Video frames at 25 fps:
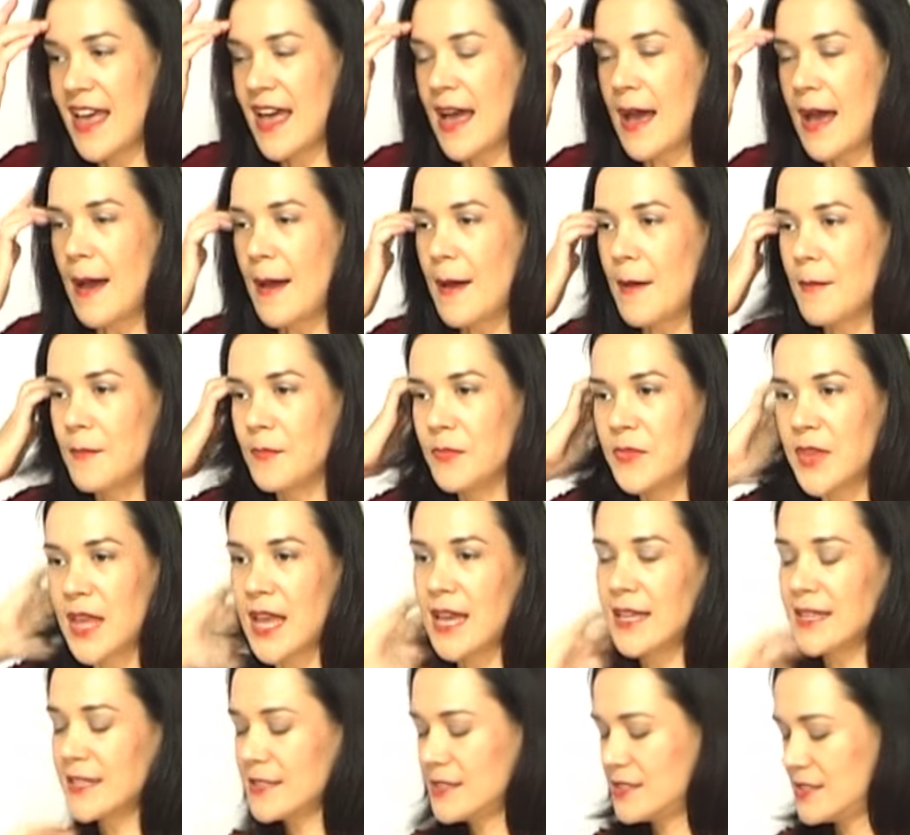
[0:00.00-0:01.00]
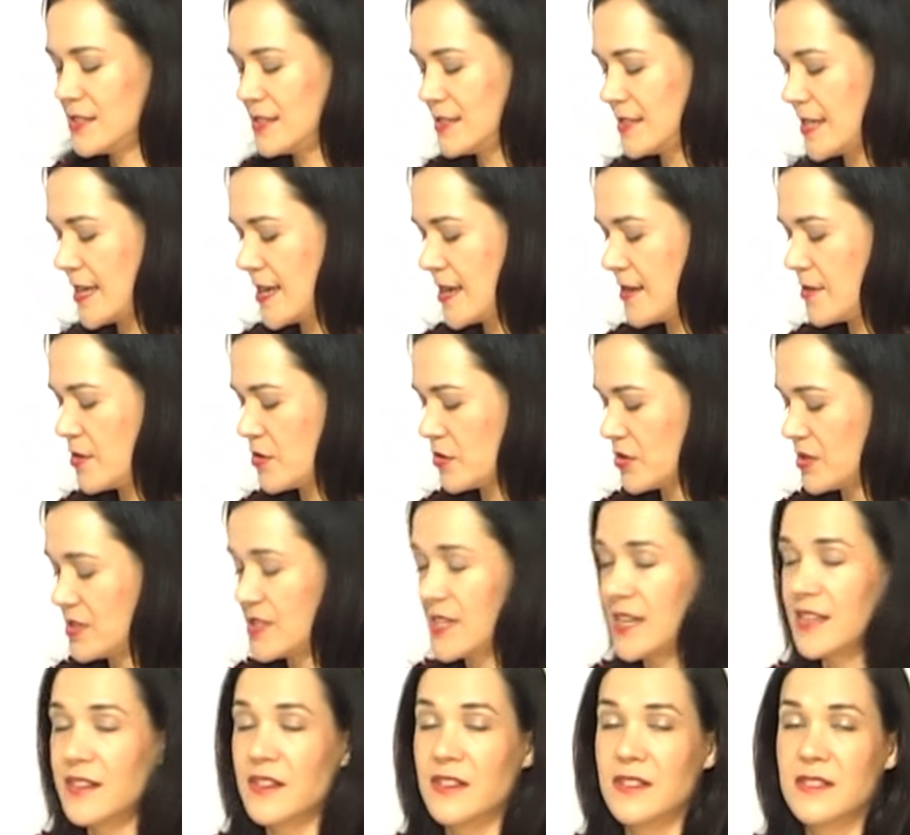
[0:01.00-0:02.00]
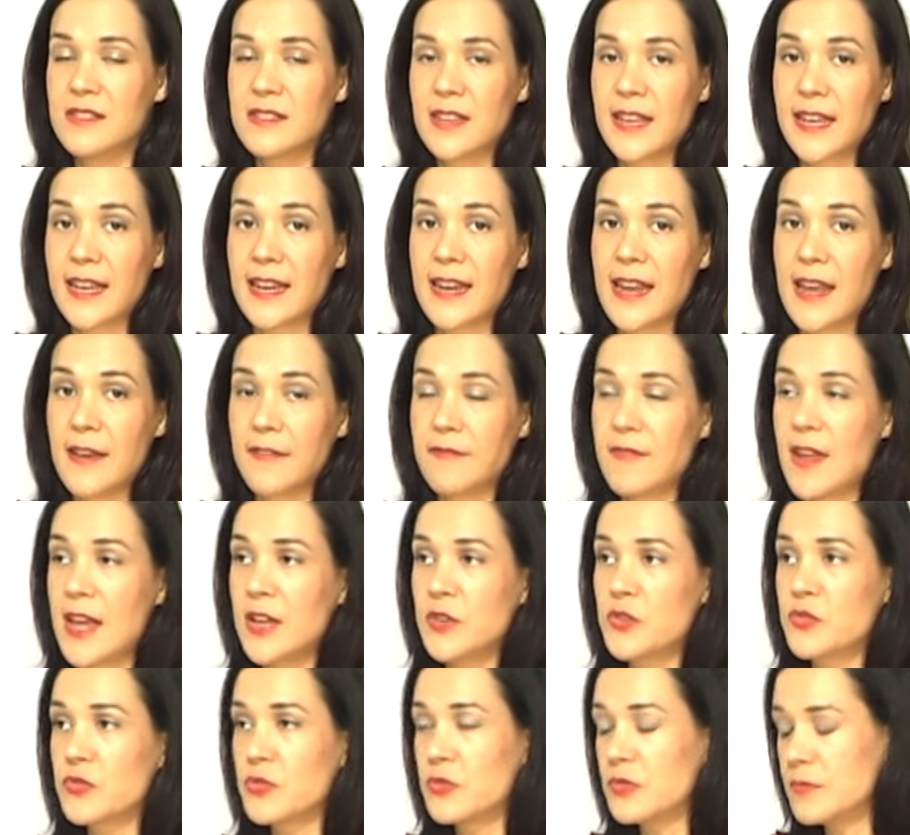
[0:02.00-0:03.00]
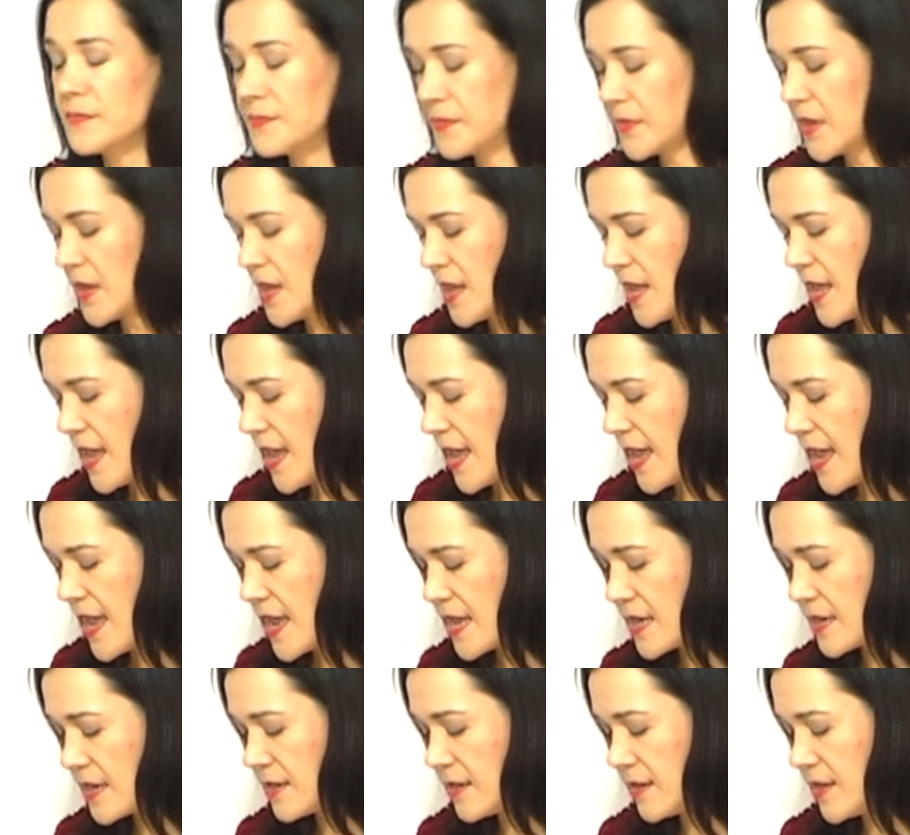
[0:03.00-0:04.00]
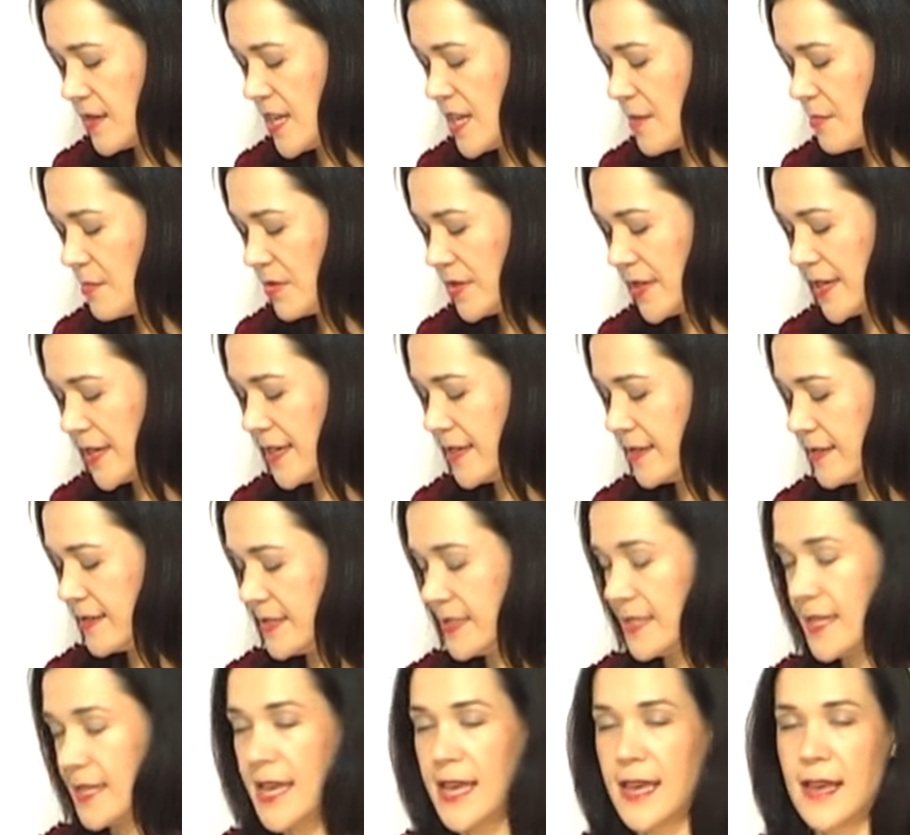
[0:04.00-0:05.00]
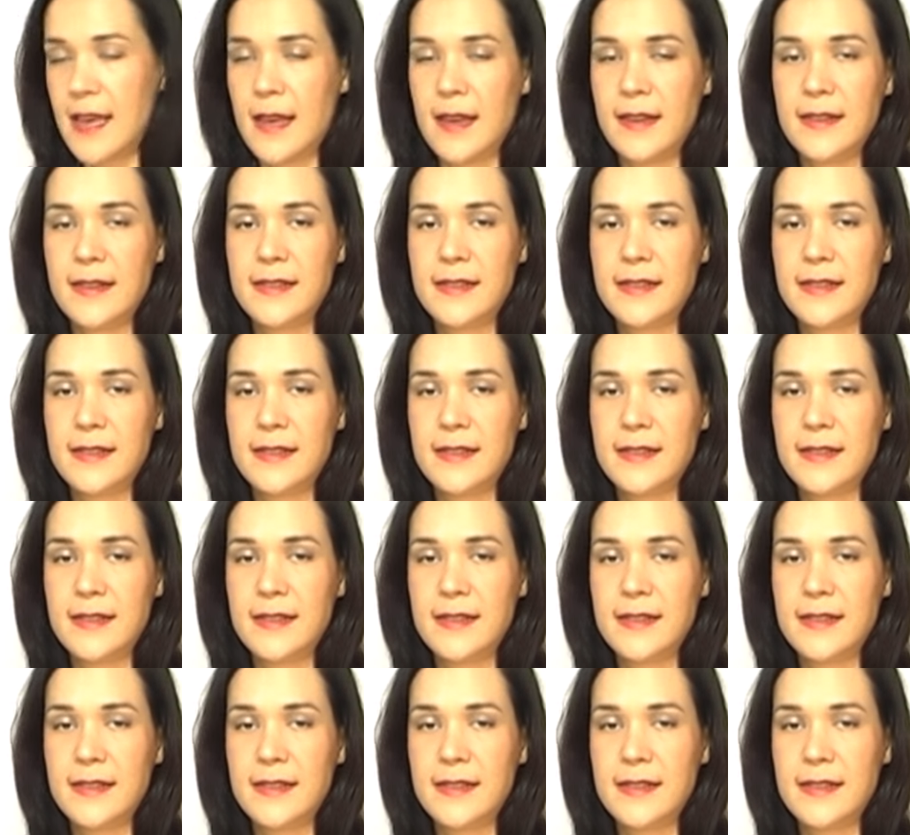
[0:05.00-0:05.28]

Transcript: and let's just say your start note's like an F natural, and he plays a